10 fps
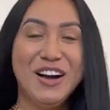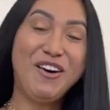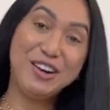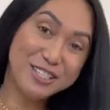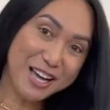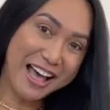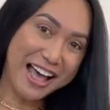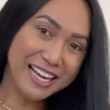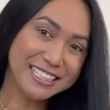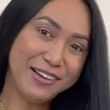Or
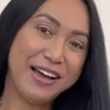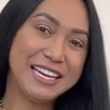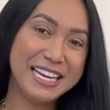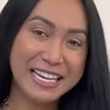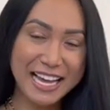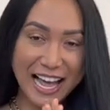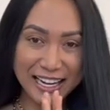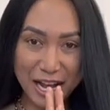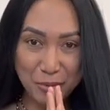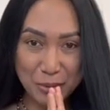Thai, sawadika,
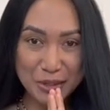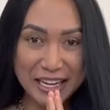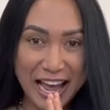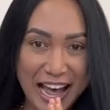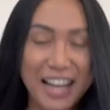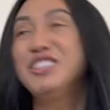kapunka,